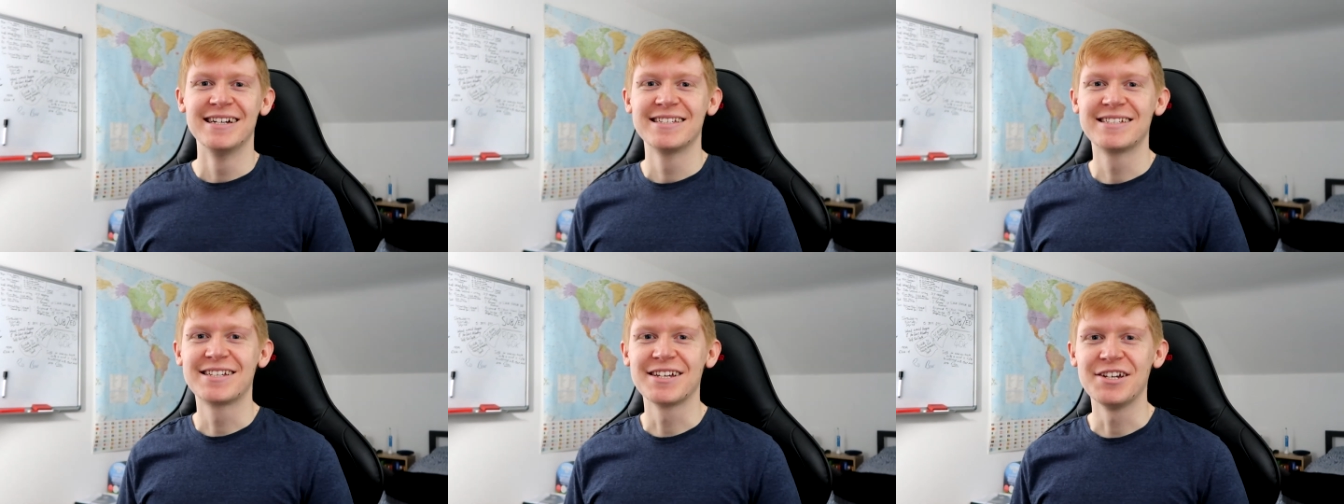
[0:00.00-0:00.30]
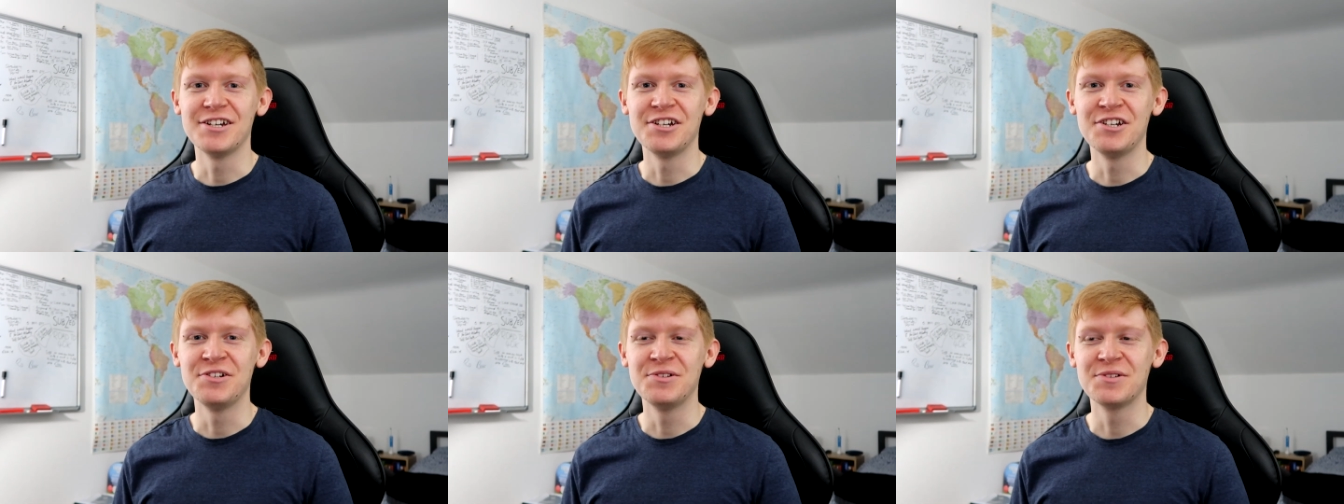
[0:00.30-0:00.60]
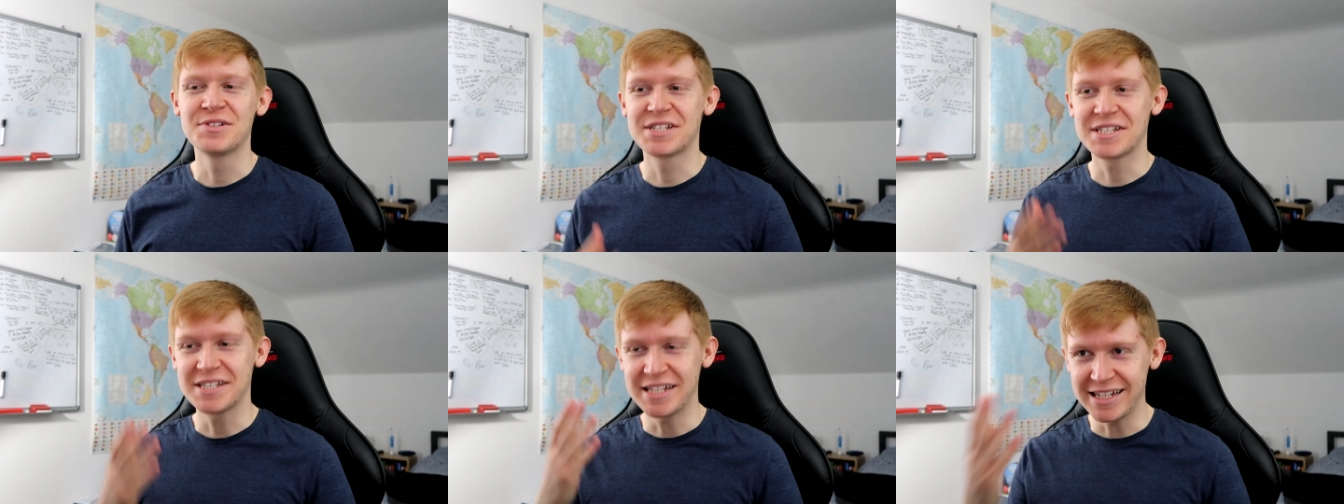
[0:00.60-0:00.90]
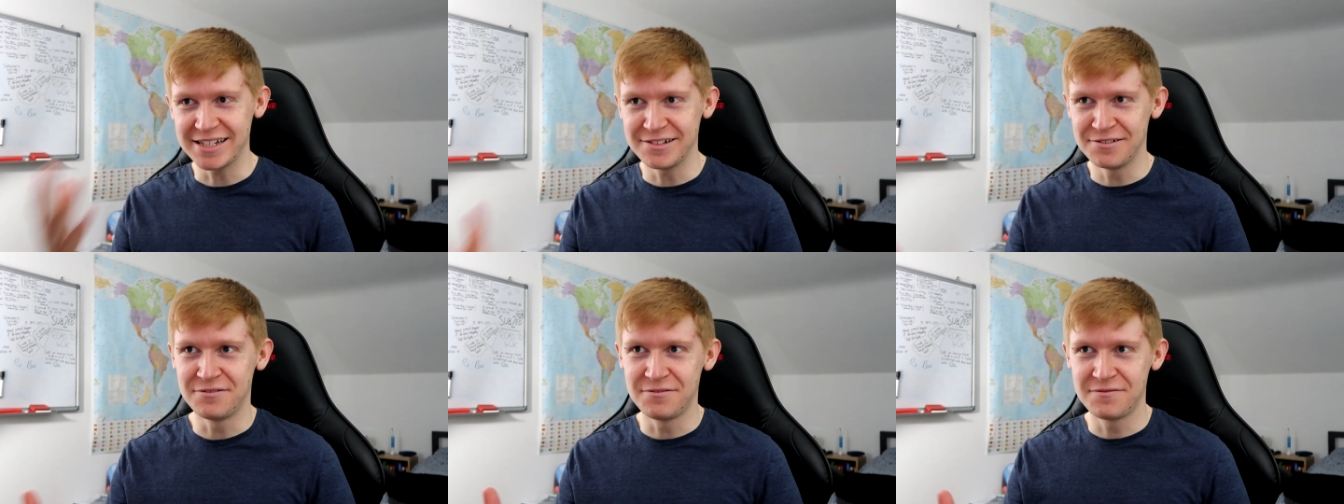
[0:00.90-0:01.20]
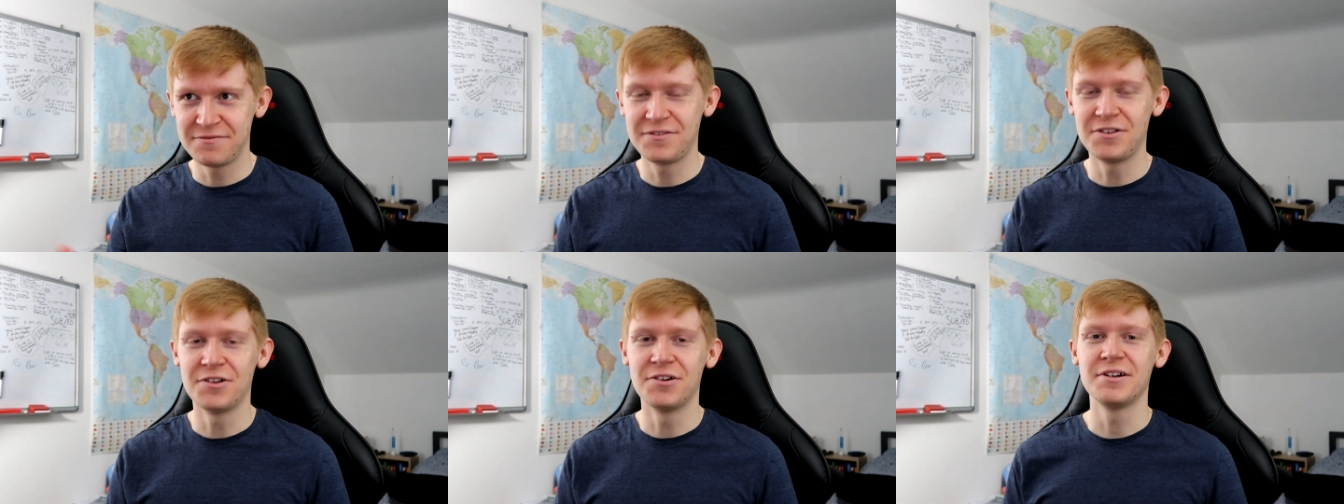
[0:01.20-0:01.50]
to
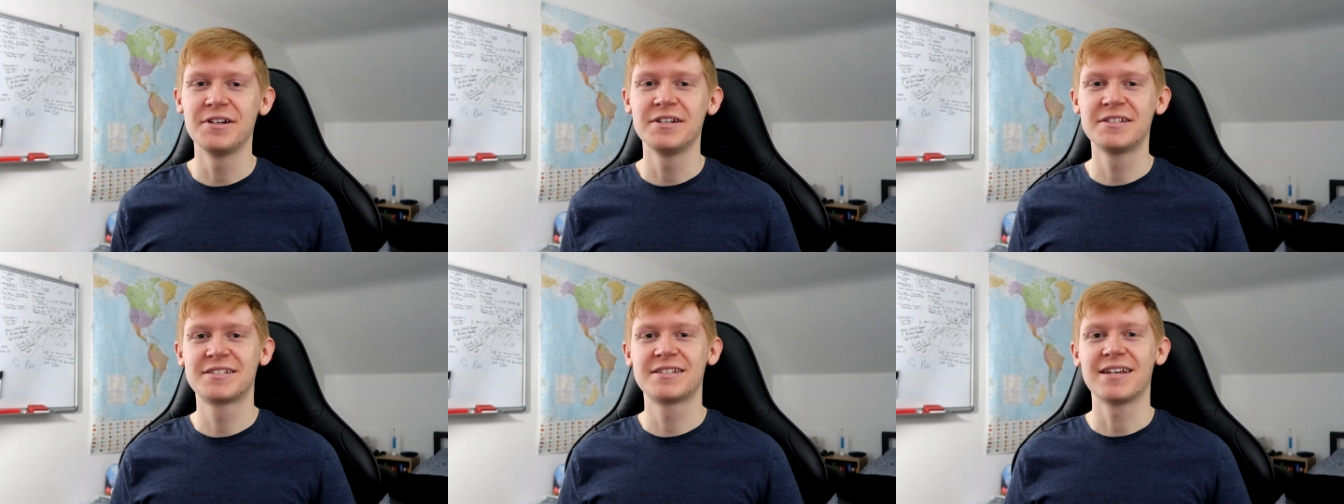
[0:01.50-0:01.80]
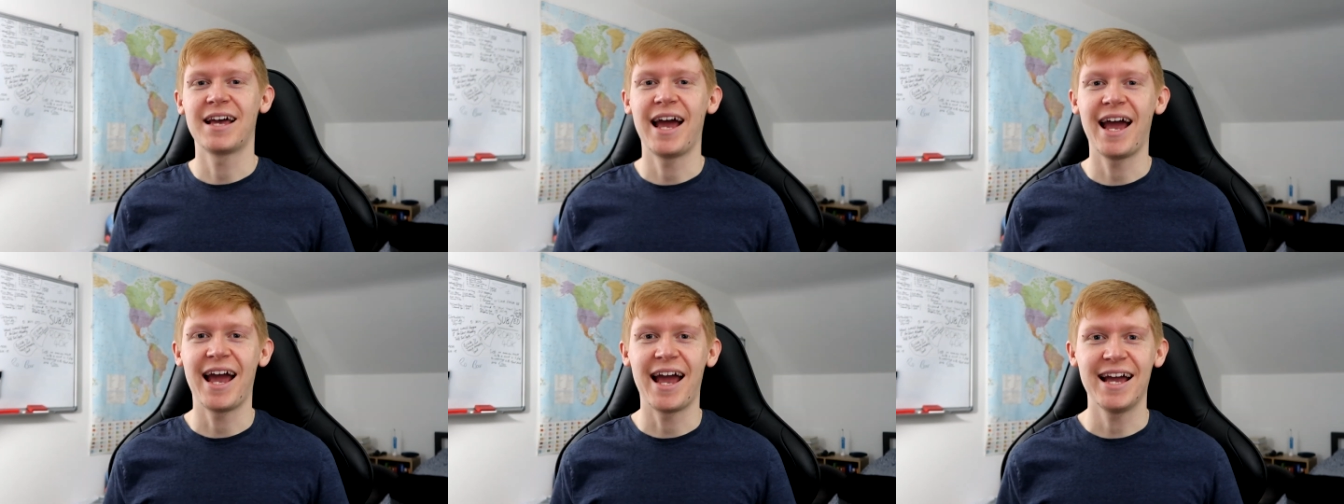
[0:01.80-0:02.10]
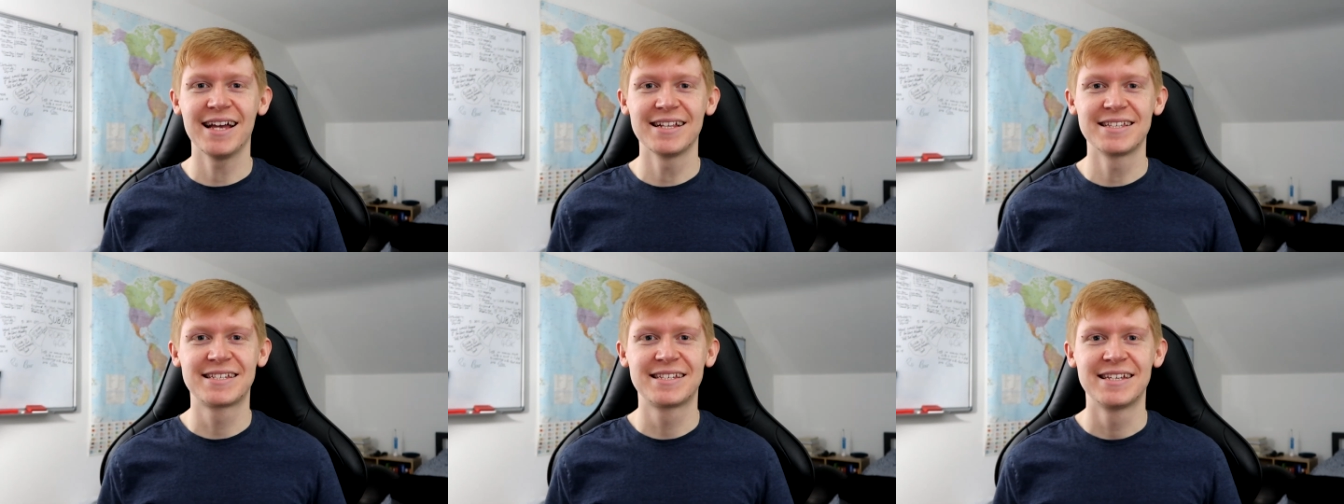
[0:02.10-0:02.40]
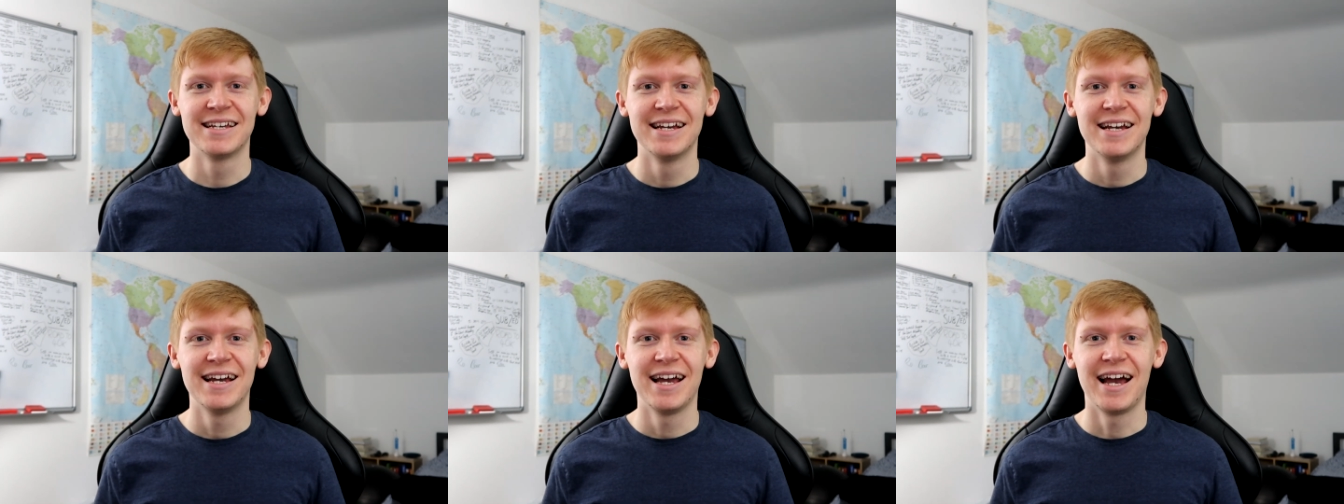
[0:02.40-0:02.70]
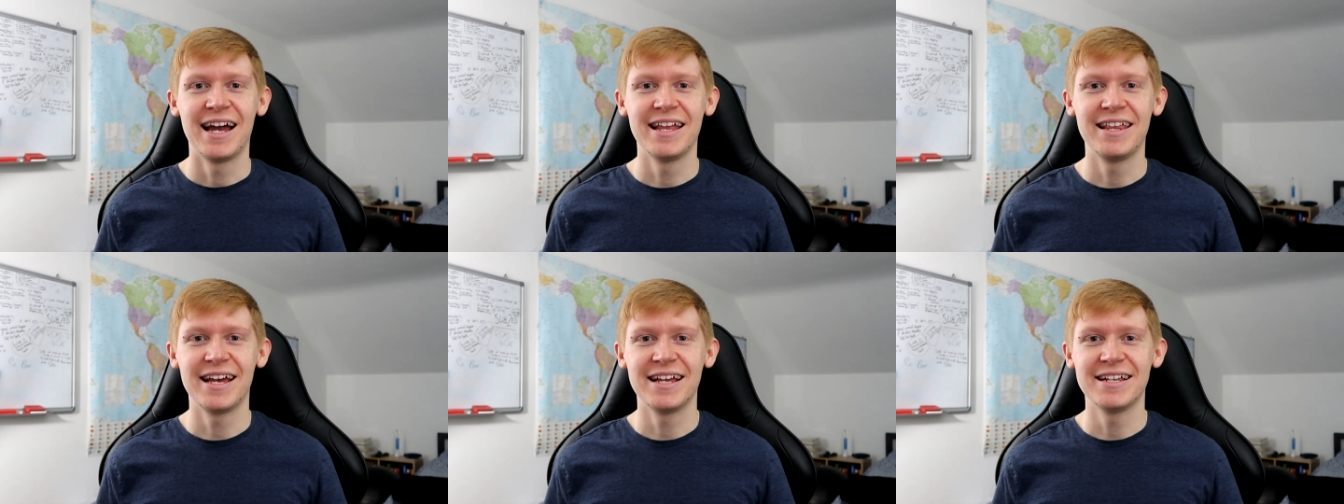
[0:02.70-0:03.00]
steal Floyd's hat
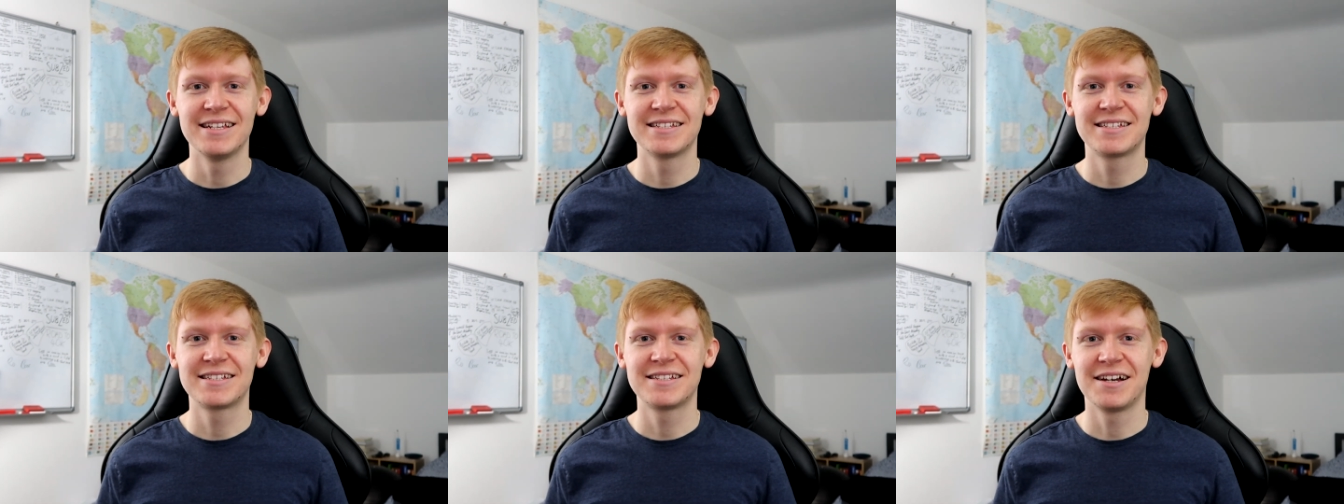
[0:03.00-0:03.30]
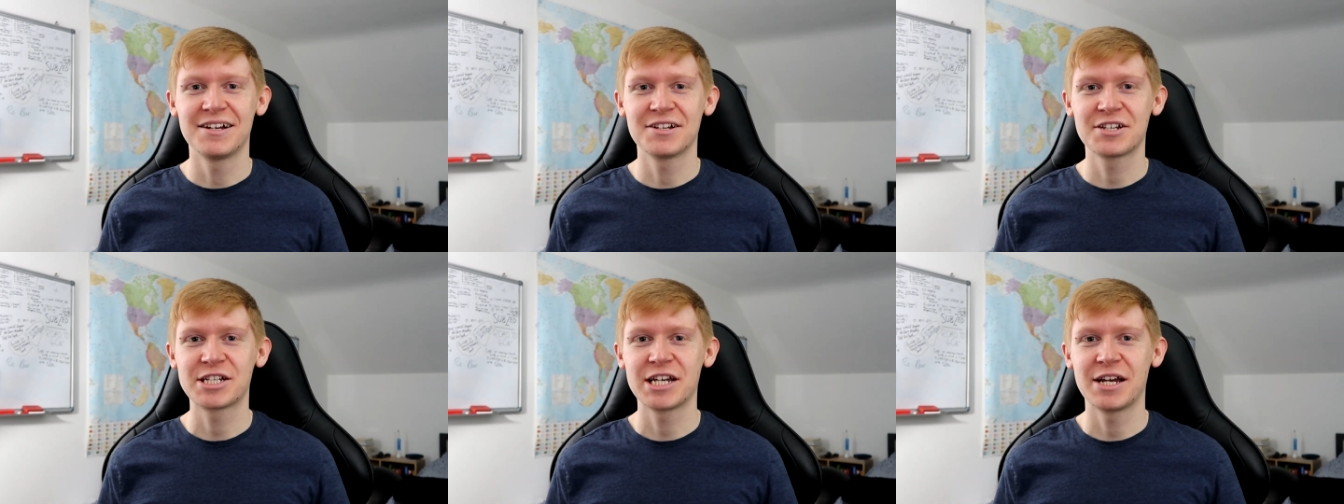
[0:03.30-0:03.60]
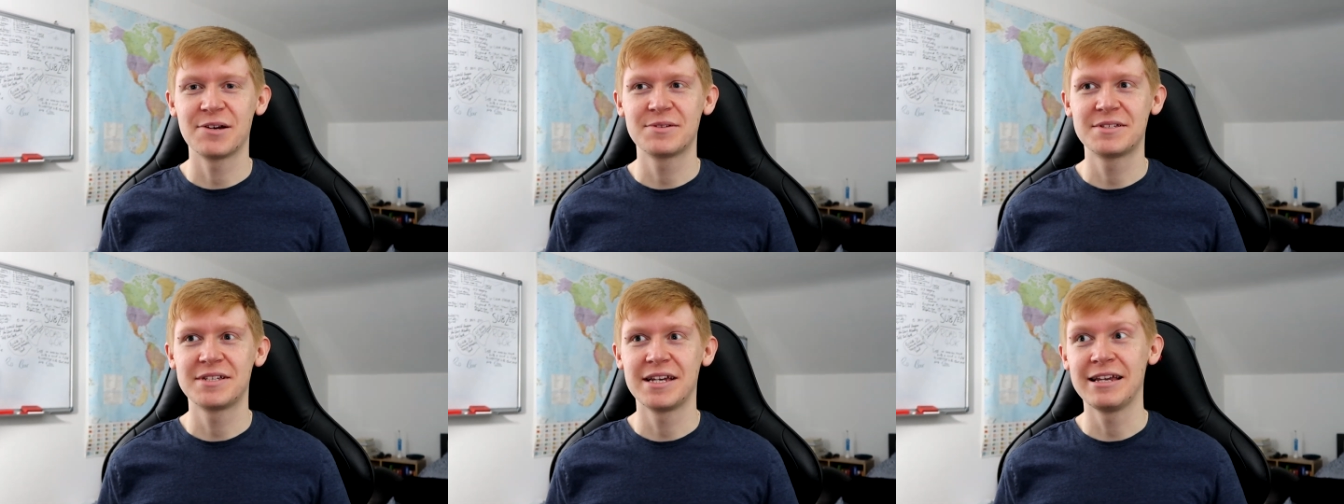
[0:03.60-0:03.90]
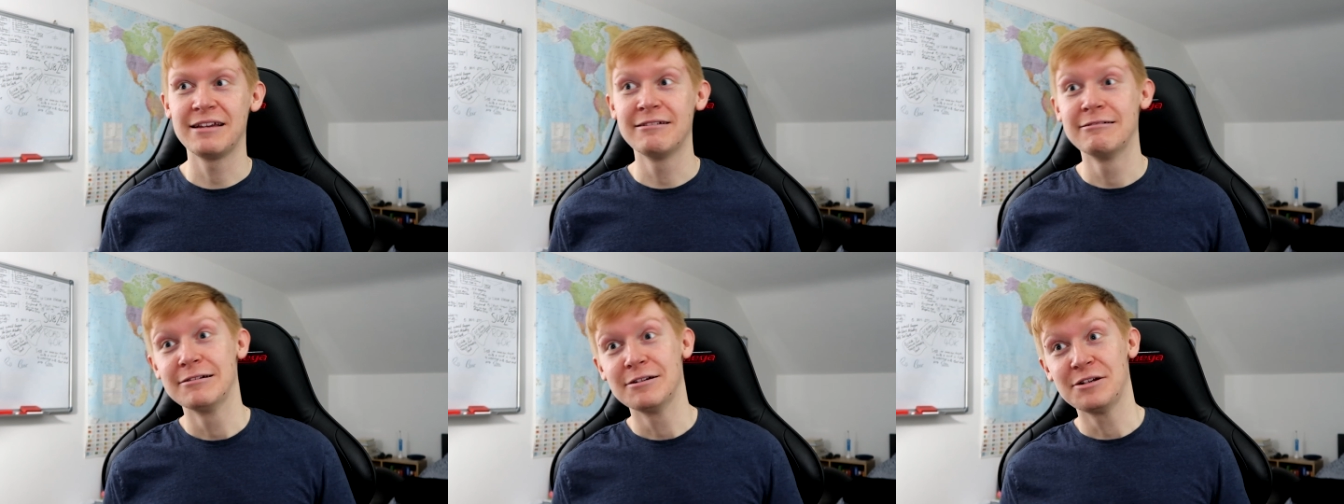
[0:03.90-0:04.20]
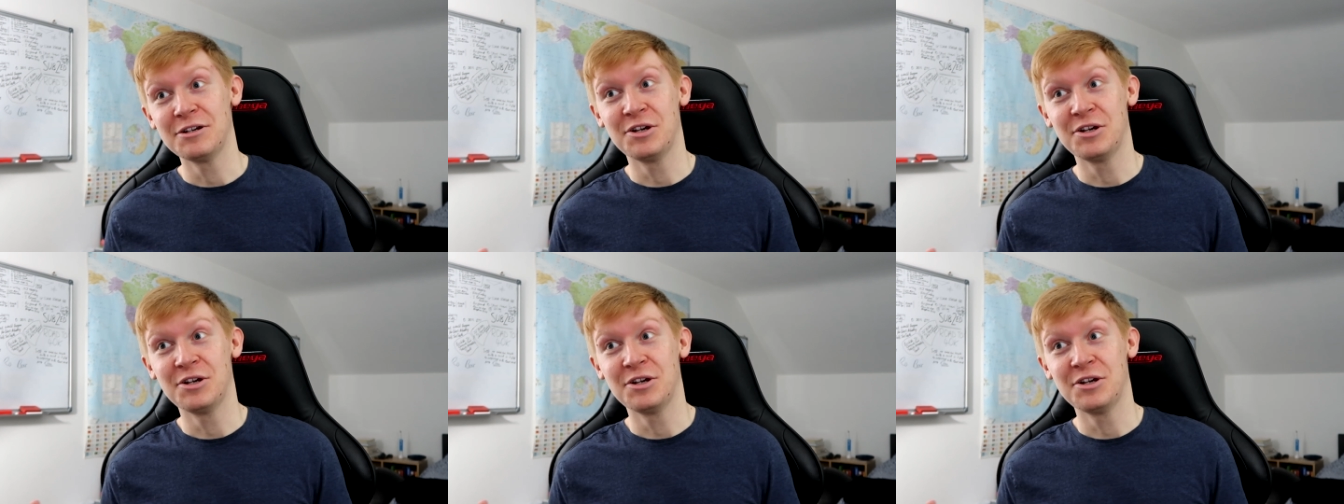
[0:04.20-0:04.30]
and then start shouting,